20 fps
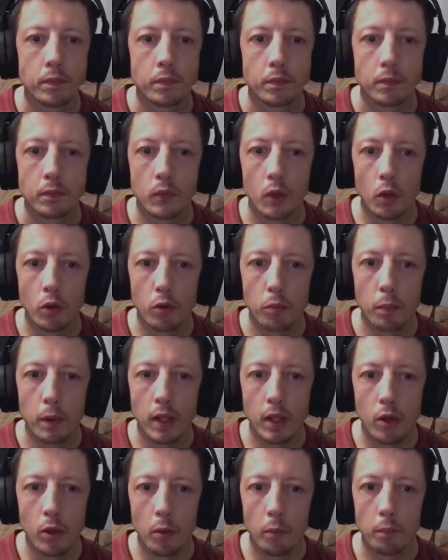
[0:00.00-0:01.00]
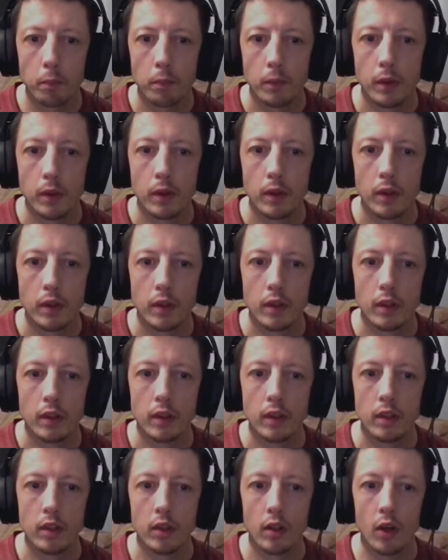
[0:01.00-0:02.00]
So just picking up
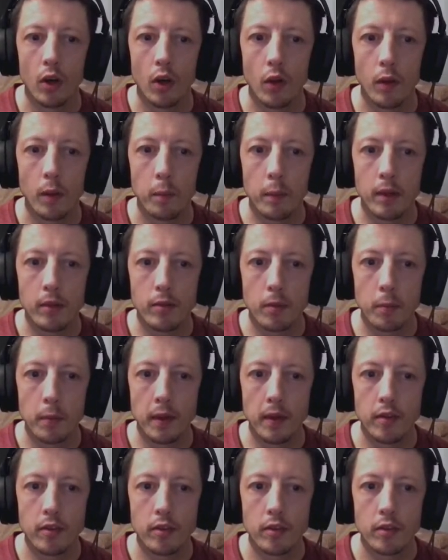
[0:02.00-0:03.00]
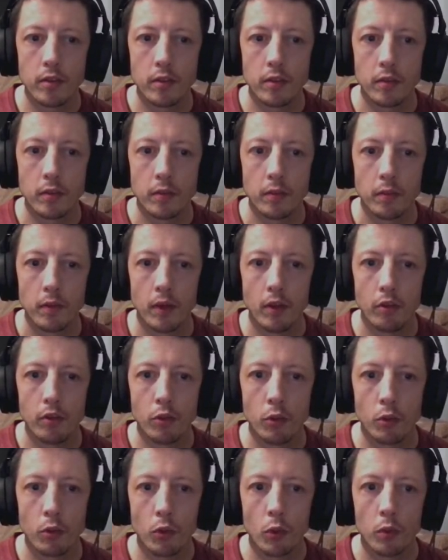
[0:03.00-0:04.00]
all the bits and pieces as
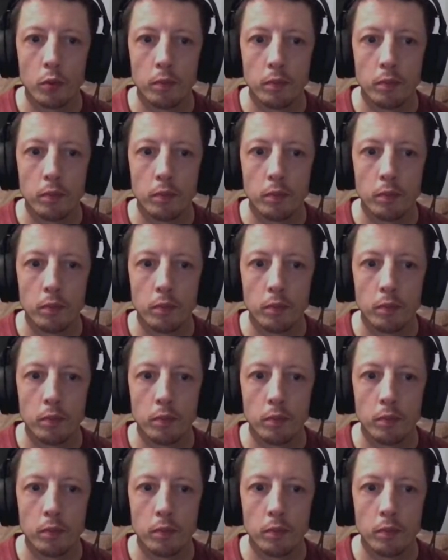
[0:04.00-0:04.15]
usual.